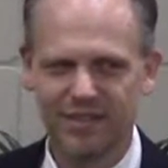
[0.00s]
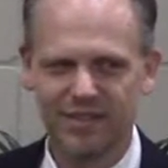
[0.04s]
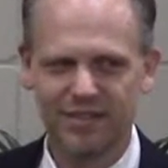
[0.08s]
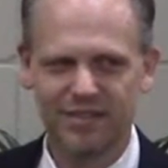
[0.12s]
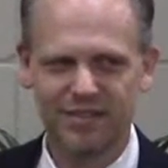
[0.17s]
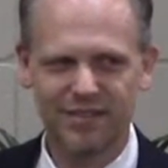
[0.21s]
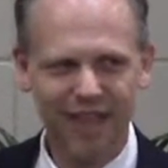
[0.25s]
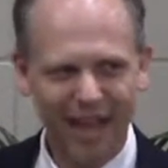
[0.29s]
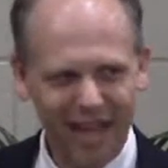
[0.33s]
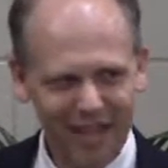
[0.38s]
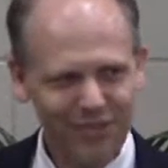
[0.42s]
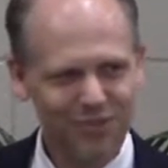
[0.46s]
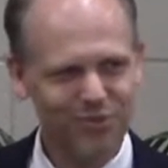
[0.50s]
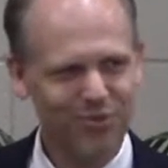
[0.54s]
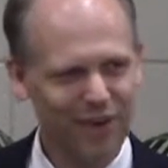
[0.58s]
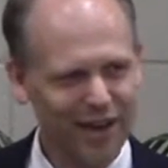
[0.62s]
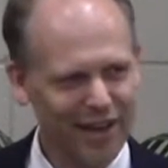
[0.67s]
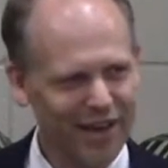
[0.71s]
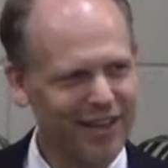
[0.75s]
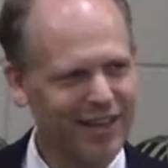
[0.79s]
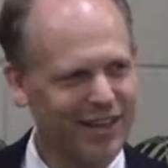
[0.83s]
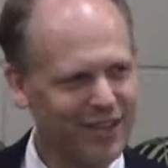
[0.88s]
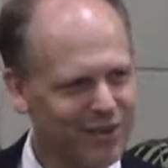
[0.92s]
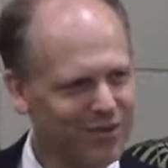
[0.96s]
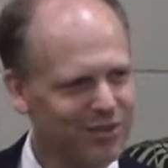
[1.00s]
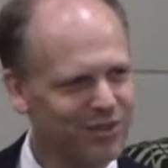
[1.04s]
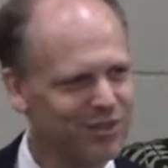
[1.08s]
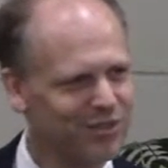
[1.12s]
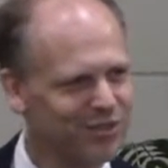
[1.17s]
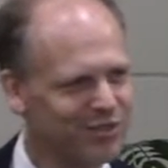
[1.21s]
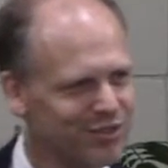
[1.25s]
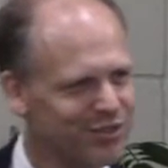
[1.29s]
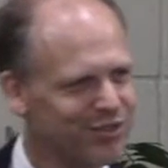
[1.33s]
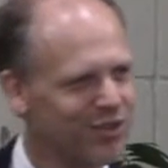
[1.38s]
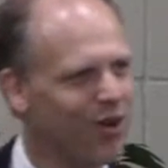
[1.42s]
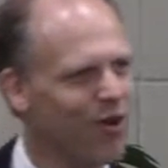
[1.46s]
That's why he was
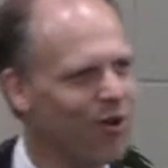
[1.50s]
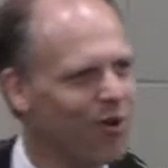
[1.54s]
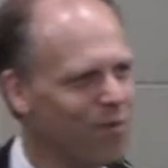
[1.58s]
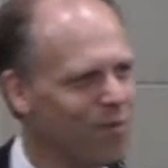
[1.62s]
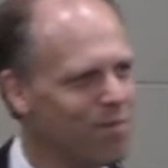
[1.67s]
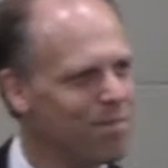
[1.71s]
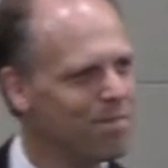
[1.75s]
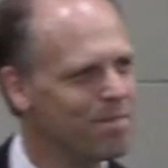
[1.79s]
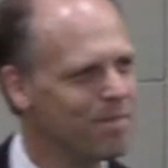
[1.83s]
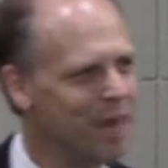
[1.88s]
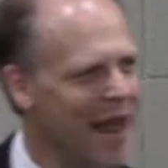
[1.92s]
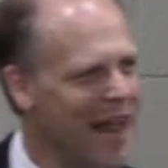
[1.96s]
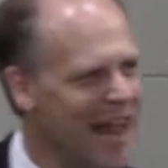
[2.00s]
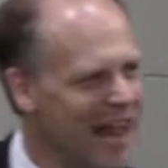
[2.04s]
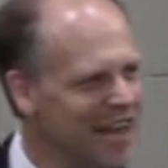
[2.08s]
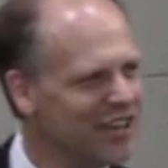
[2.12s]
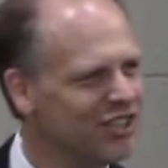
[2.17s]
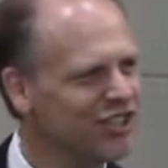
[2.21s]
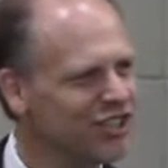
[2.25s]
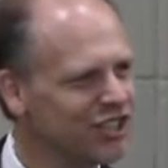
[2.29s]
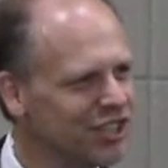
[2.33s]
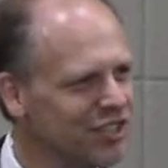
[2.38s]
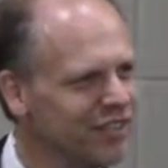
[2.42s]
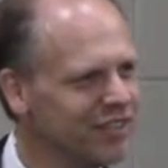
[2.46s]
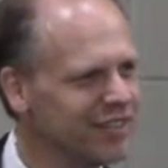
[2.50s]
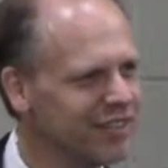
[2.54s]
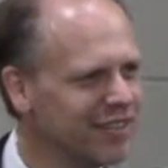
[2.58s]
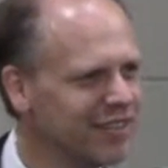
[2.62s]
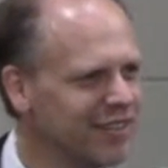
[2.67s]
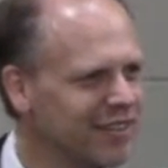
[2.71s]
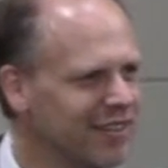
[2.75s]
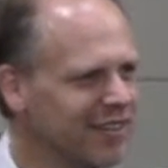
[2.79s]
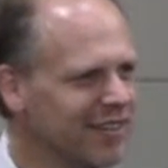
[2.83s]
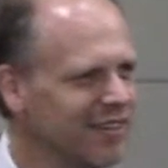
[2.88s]
so patient.